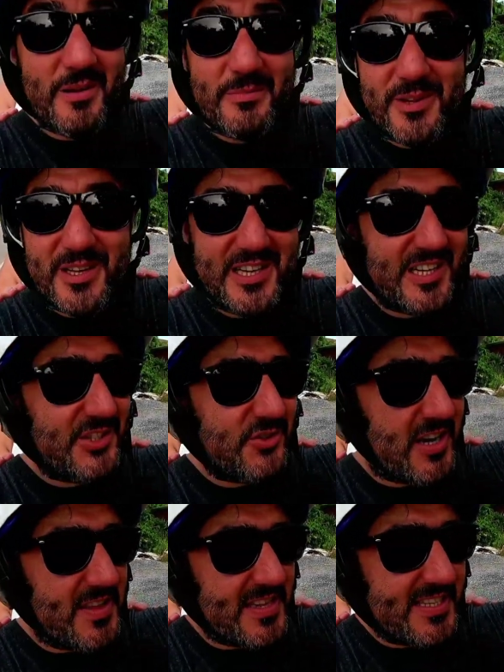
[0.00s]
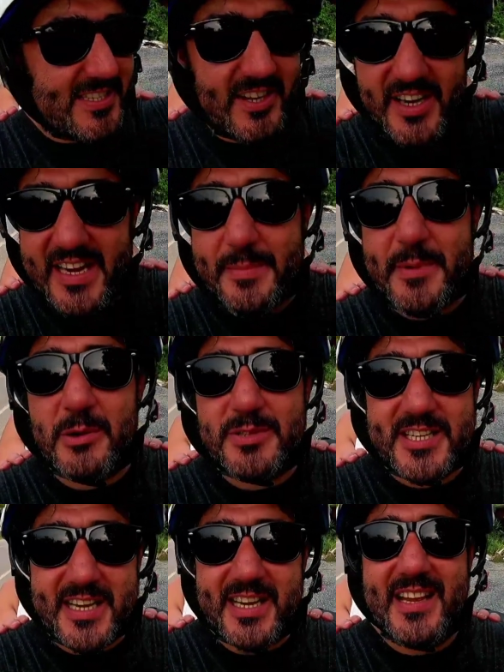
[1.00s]
I'm gonna try this honey
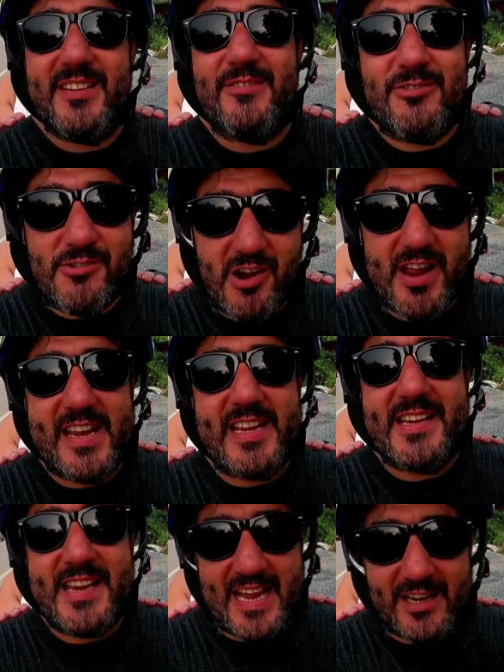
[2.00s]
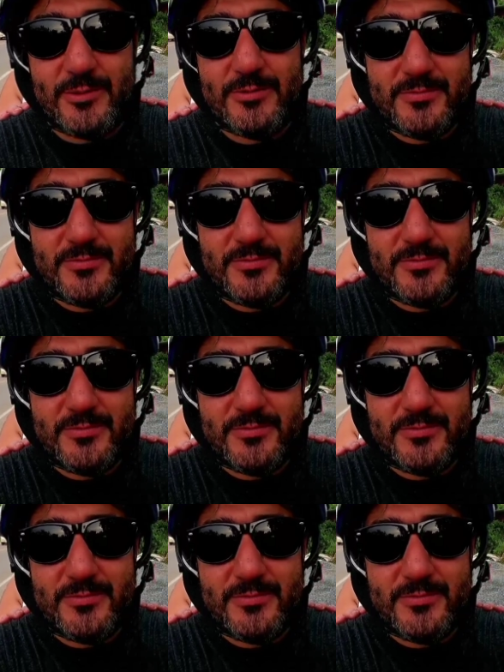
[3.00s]
milk tea right now.